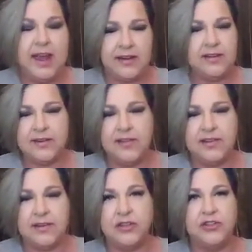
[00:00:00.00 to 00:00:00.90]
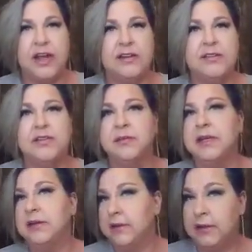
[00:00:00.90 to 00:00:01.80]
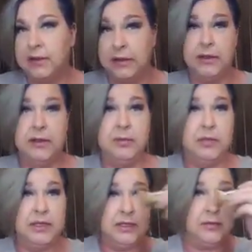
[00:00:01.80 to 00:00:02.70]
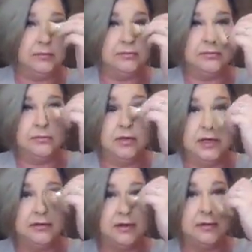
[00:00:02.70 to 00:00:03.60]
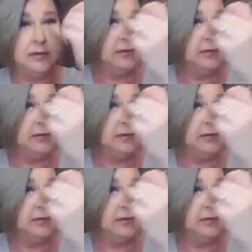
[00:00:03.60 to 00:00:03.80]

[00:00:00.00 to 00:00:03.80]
That doesn't even sound attractive to me. But, you know, whatever.